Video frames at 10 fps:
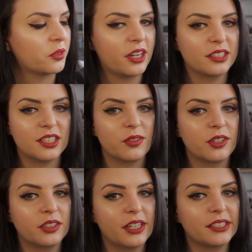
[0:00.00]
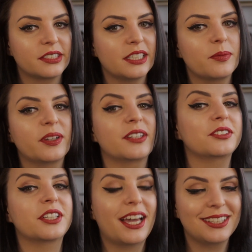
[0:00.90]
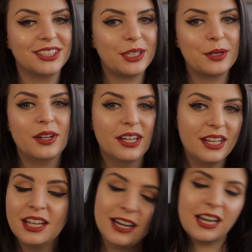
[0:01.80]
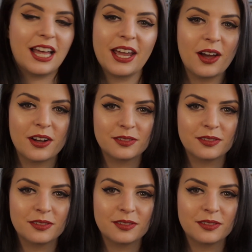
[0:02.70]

guys, have a good night's sleep, and I shall catch you later!